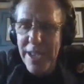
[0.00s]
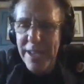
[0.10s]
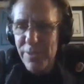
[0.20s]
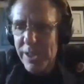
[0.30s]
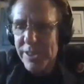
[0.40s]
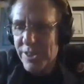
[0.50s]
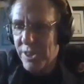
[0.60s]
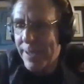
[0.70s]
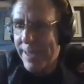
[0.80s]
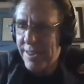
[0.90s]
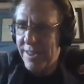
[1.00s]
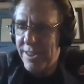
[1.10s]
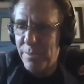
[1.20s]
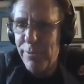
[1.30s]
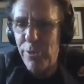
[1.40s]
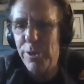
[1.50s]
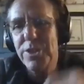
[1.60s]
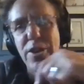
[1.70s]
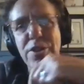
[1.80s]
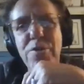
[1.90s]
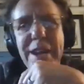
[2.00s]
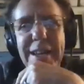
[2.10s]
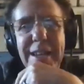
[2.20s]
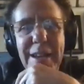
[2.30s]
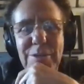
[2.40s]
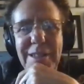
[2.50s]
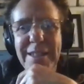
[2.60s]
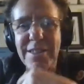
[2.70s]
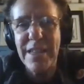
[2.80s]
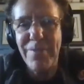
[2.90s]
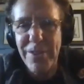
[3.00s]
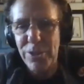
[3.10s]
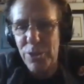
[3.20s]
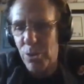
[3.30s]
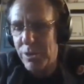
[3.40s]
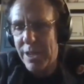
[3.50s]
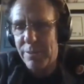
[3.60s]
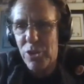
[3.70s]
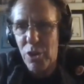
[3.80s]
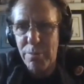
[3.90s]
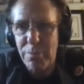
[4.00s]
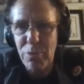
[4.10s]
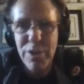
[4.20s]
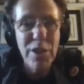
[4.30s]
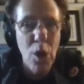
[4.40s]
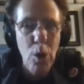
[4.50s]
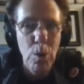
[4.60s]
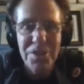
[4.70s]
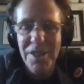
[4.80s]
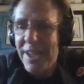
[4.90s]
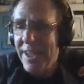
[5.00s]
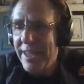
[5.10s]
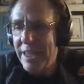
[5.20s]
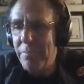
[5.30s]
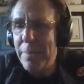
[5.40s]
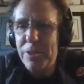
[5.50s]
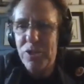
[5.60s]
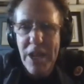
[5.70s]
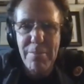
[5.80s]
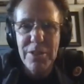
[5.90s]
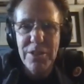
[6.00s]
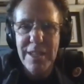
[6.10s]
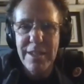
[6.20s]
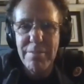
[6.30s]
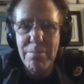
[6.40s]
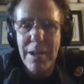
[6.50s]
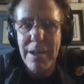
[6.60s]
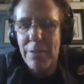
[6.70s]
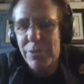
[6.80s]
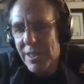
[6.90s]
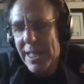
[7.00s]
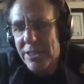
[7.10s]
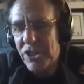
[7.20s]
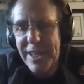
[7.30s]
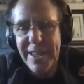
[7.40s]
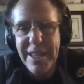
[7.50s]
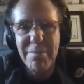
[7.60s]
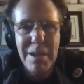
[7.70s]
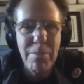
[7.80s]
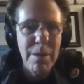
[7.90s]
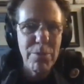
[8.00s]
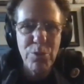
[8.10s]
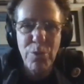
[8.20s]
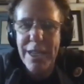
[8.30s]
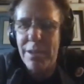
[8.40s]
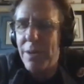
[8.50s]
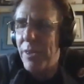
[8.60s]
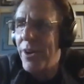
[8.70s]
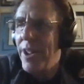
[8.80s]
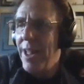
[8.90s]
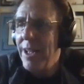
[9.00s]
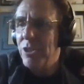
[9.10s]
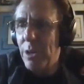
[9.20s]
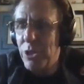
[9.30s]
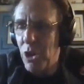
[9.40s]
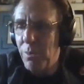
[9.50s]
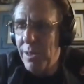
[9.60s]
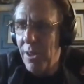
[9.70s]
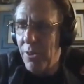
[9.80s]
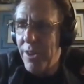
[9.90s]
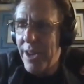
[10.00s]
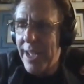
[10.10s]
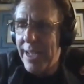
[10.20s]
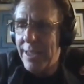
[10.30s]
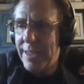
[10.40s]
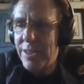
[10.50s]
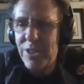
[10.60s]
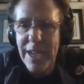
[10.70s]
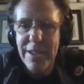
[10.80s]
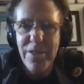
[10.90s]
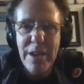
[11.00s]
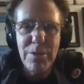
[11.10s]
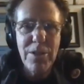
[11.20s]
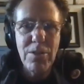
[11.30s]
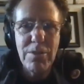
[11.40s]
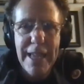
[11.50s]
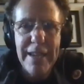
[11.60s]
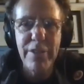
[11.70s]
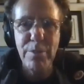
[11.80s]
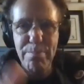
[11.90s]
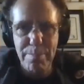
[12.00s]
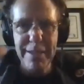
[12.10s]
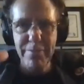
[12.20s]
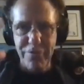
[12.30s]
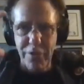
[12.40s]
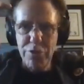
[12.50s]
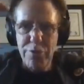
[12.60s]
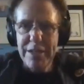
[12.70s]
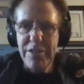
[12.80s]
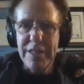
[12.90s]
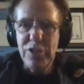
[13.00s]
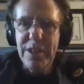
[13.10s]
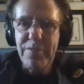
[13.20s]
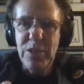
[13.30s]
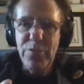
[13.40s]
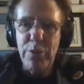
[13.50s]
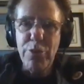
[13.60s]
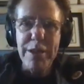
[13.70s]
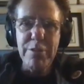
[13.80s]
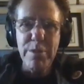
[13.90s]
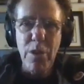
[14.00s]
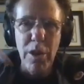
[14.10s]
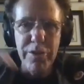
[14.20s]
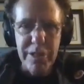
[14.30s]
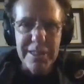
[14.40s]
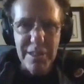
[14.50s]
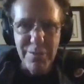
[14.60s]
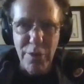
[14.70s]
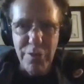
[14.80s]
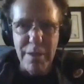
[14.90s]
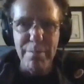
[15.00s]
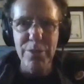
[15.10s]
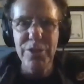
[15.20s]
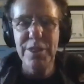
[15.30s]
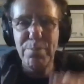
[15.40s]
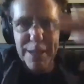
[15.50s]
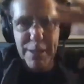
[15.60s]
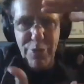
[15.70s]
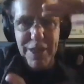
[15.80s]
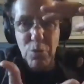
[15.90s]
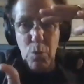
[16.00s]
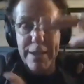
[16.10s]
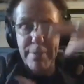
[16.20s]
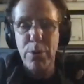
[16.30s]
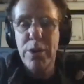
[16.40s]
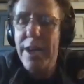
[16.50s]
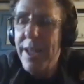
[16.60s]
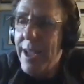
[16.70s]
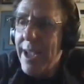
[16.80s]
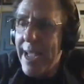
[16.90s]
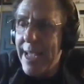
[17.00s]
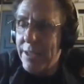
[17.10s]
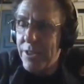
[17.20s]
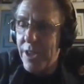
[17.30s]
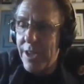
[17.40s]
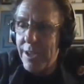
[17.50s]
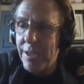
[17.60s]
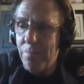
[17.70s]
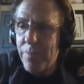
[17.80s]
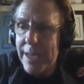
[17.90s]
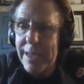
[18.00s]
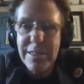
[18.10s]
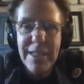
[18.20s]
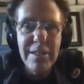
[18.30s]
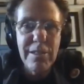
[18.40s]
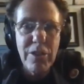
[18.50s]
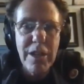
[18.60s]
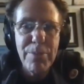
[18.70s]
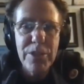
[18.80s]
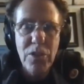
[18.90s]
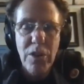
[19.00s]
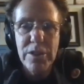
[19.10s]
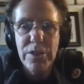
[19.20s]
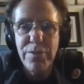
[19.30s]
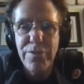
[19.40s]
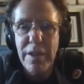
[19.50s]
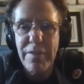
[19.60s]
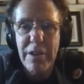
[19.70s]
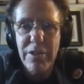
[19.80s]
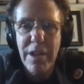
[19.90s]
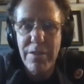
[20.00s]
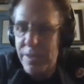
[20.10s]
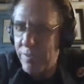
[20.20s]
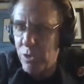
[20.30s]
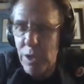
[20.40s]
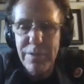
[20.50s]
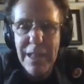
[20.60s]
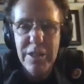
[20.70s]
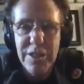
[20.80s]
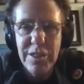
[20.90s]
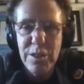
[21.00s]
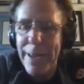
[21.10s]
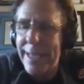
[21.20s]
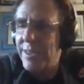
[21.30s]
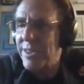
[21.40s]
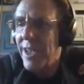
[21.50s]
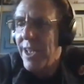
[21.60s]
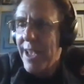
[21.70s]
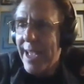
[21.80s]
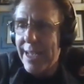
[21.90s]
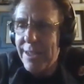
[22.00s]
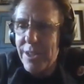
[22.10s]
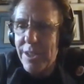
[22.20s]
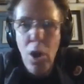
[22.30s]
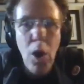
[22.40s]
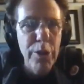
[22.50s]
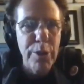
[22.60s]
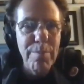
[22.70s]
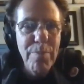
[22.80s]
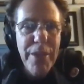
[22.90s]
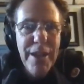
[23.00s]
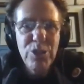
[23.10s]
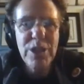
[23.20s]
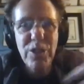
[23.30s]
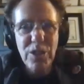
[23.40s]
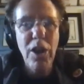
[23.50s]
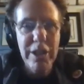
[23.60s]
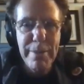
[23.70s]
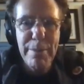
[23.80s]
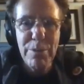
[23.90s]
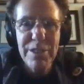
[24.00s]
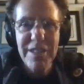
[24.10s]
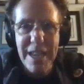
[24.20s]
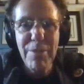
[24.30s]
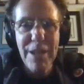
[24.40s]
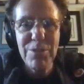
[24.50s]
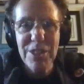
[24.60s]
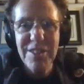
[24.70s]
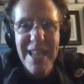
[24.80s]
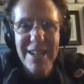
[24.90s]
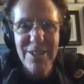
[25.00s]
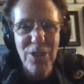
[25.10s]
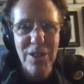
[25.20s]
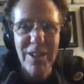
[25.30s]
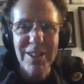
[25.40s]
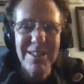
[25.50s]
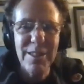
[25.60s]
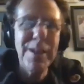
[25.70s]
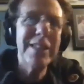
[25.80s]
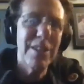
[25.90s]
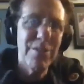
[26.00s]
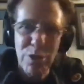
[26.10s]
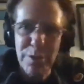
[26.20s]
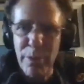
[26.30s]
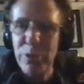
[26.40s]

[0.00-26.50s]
Lost in Space. This is before Star Trek, and I was like seven years old, and I was home with a cold in my pajamas, and my, I was a latchkey kid. My mom was a working mother, so I was home alone, and I decided that I would get out the big phone directory. They used to give this phone directory with the listed phone numbers, this big thick white book, and uh, and I decided to look up the stars of of out of of, of Lost in Space and uh, call them. So I started calling people with the same names as the actors on Lost in Space, and of course, most of